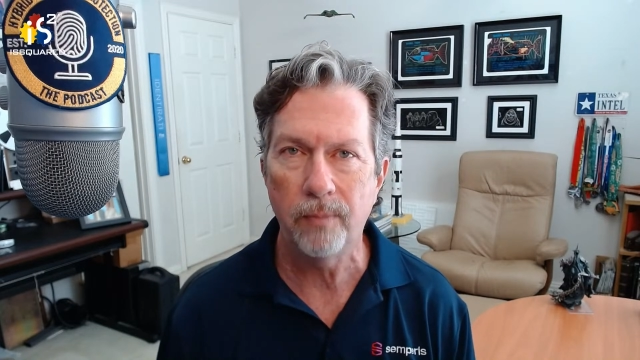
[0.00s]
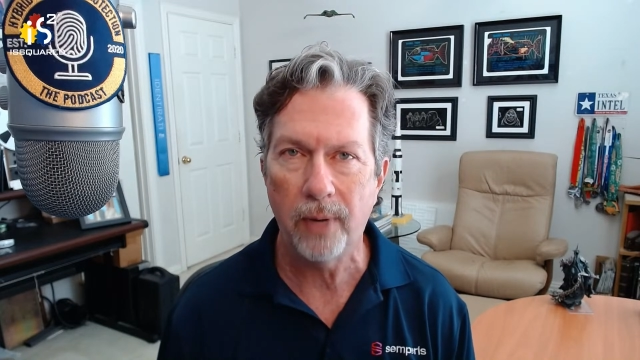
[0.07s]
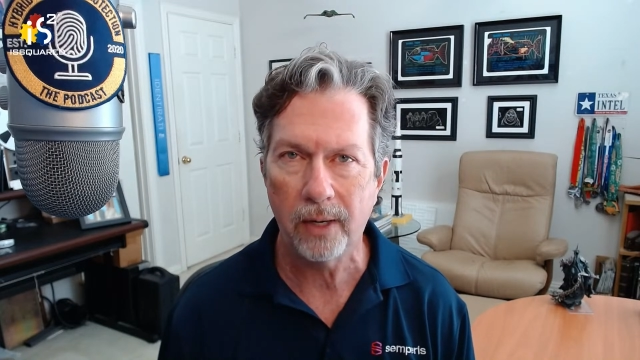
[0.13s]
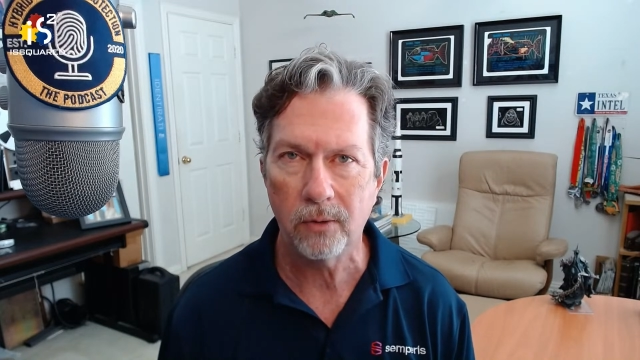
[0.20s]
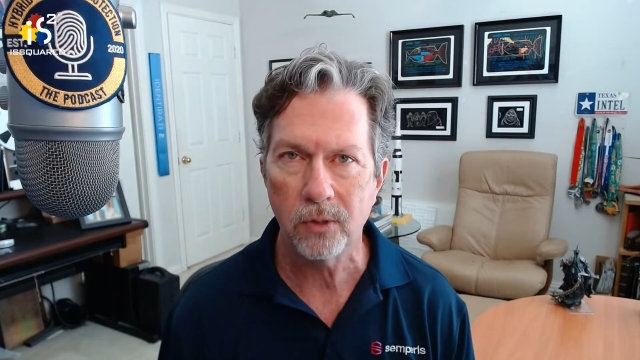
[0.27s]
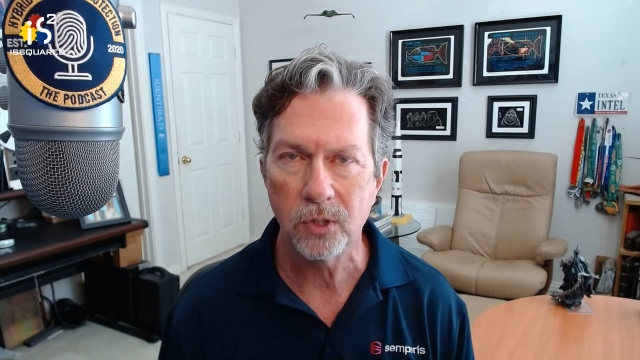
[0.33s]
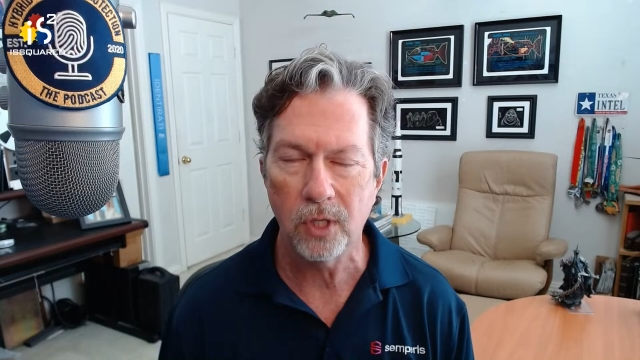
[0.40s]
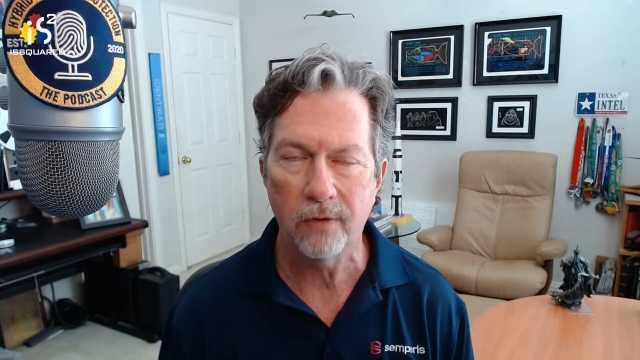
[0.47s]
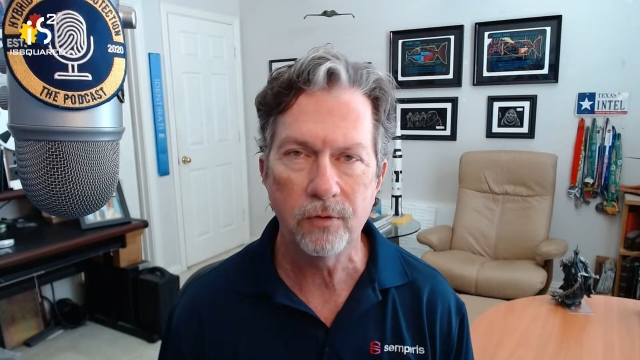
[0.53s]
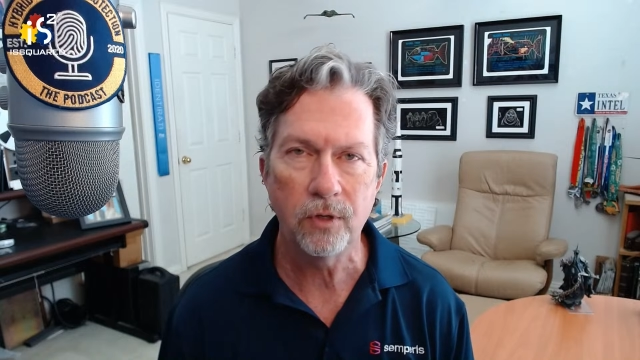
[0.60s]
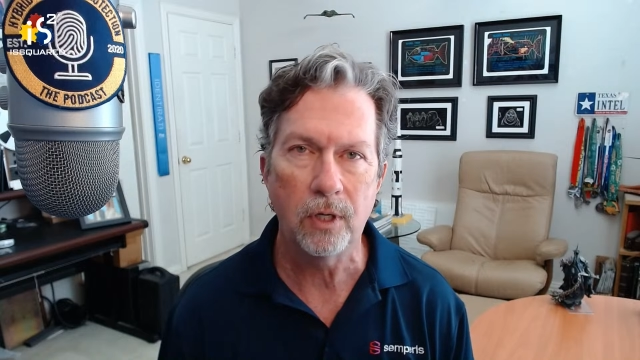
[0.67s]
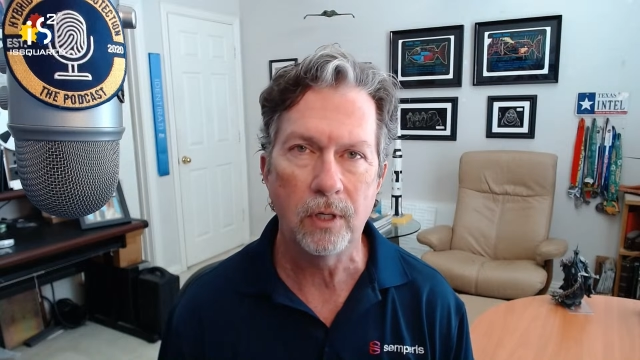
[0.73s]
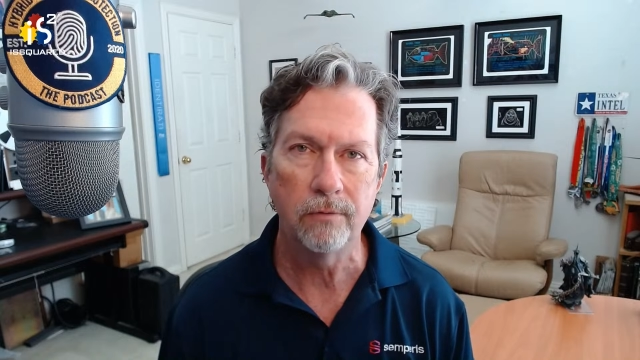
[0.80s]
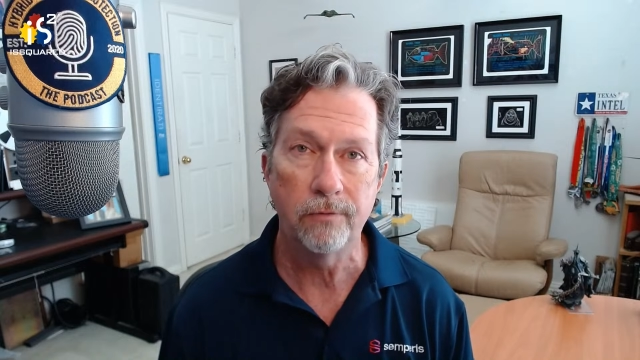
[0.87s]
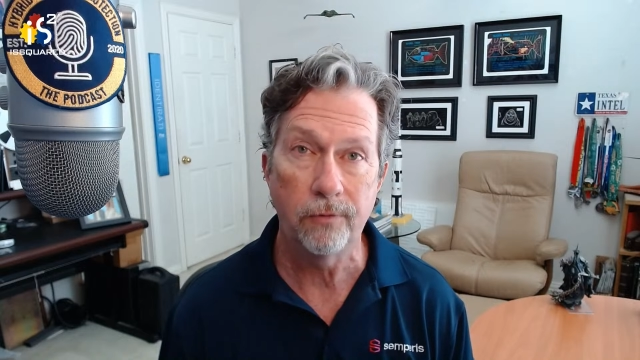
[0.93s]
Microsoft
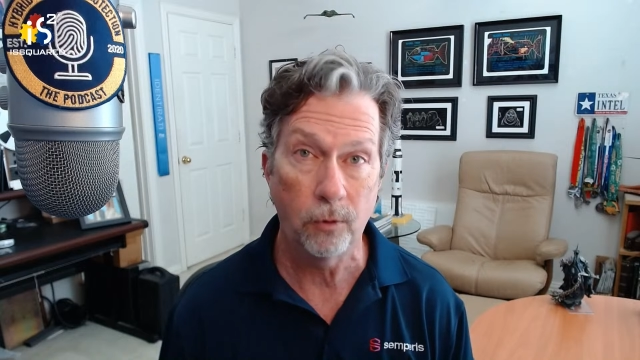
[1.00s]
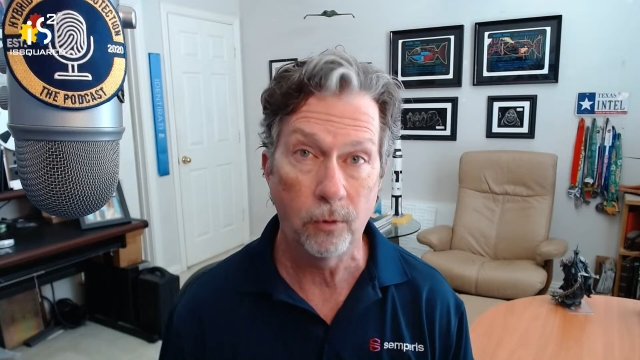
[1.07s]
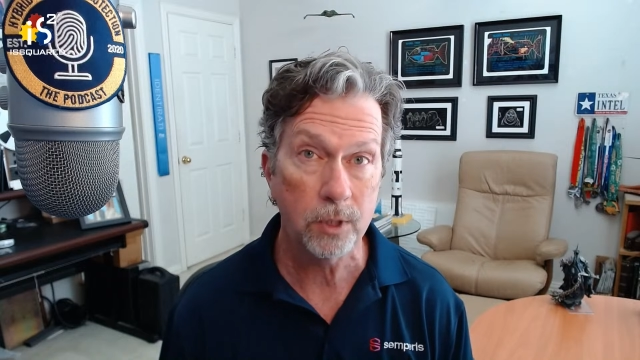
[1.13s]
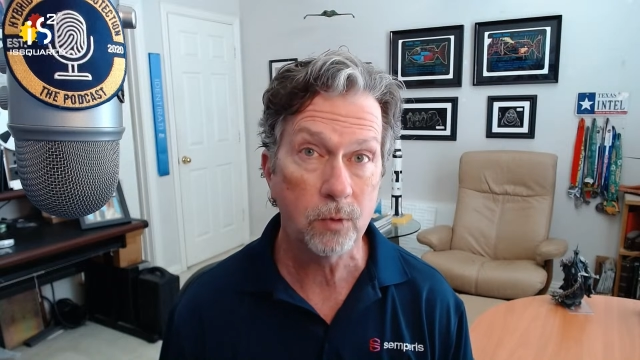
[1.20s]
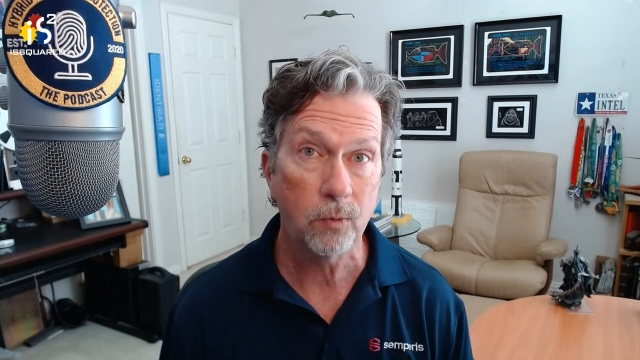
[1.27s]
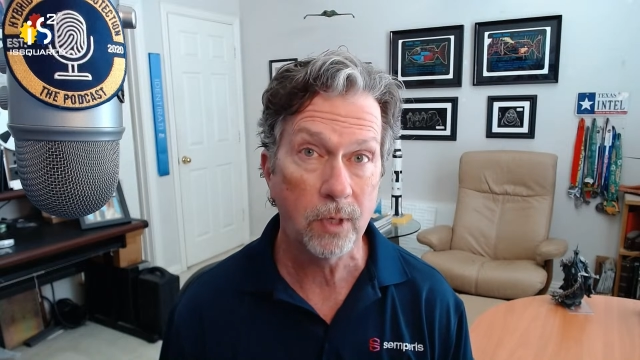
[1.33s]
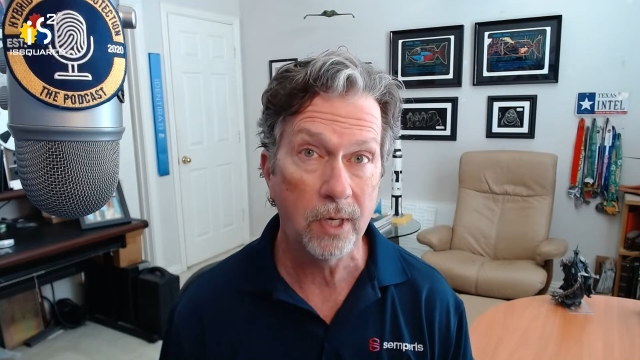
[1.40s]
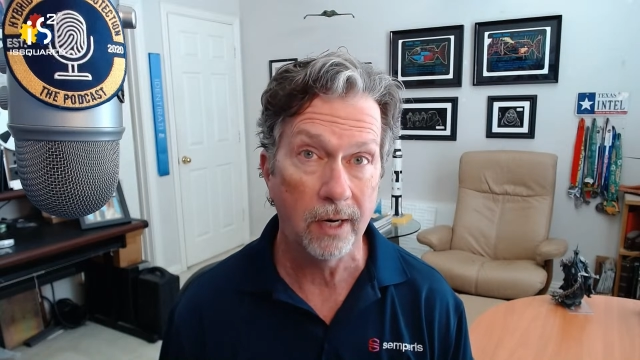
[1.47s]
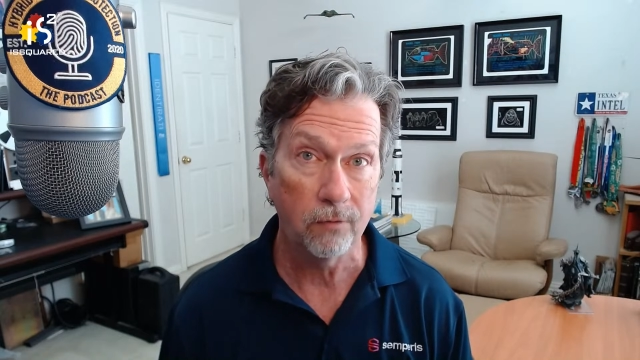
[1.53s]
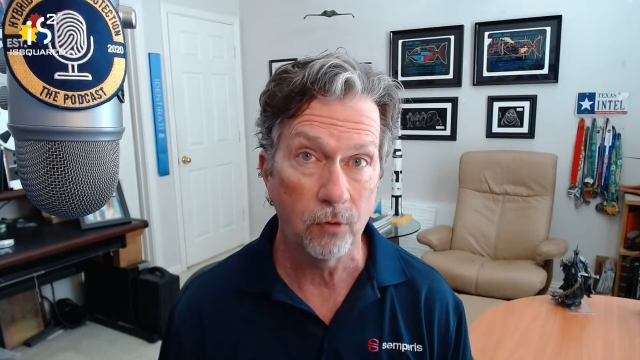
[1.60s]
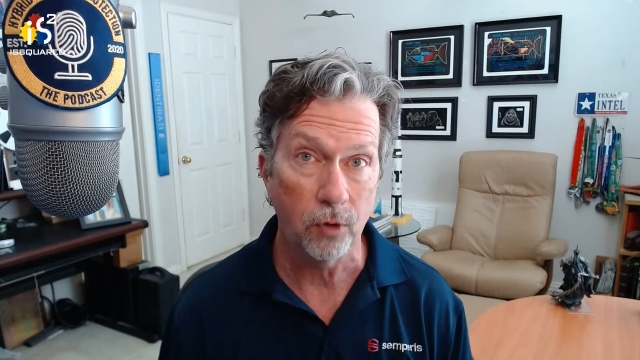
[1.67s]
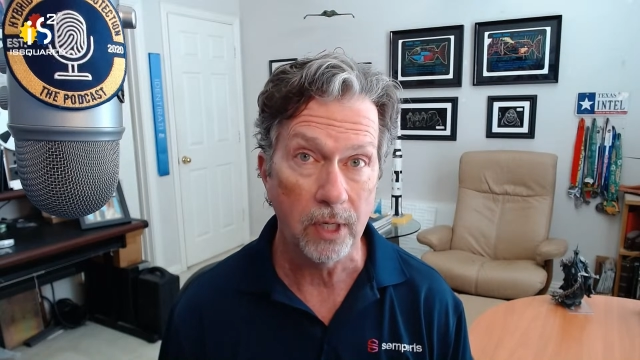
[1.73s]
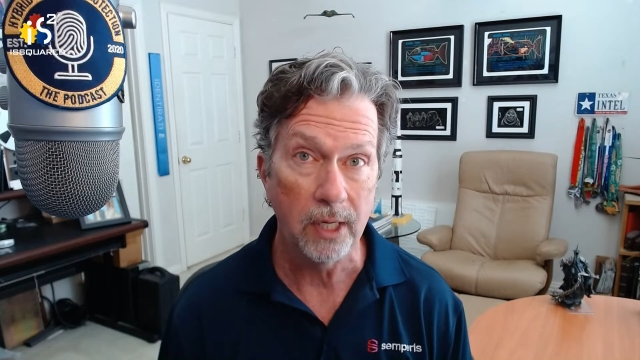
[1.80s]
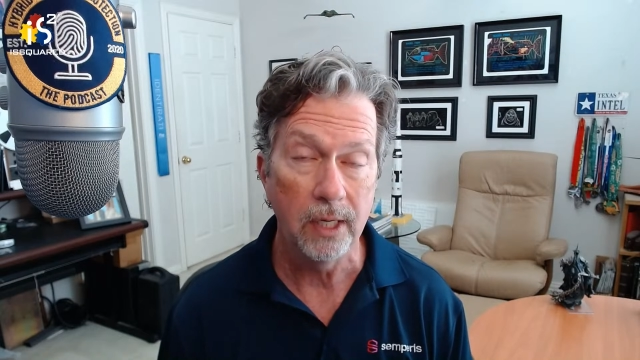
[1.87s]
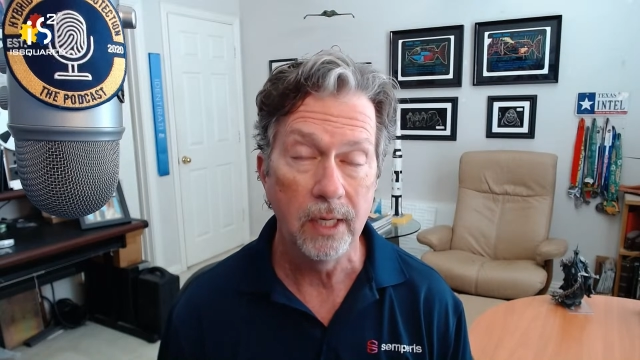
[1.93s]
called Forest
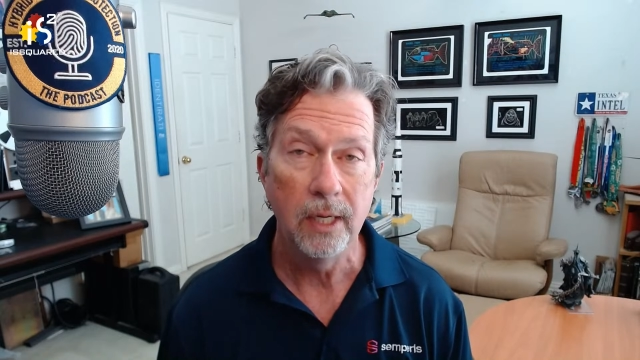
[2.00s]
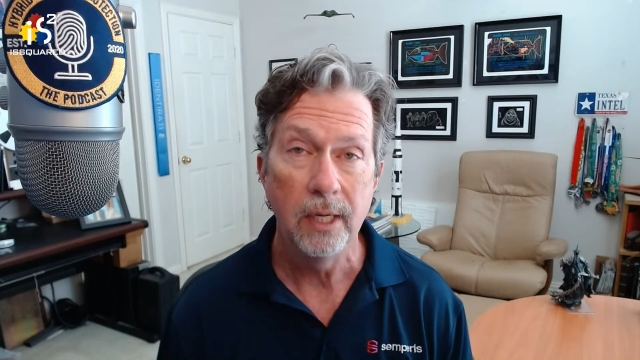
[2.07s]
Recovery,